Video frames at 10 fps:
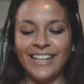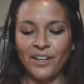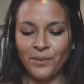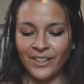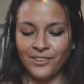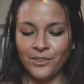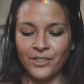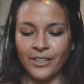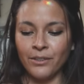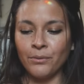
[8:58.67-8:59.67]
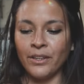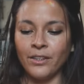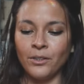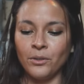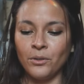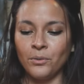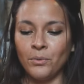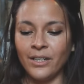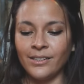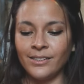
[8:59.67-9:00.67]
that I wanted to share with you
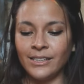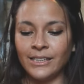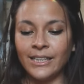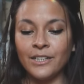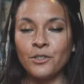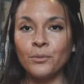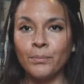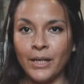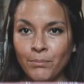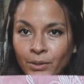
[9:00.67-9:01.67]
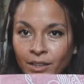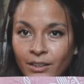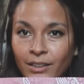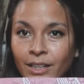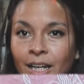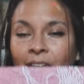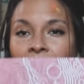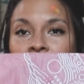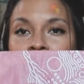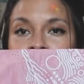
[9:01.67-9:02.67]
was tissue paper.
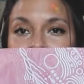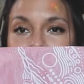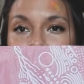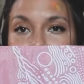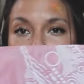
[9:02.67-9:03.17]
I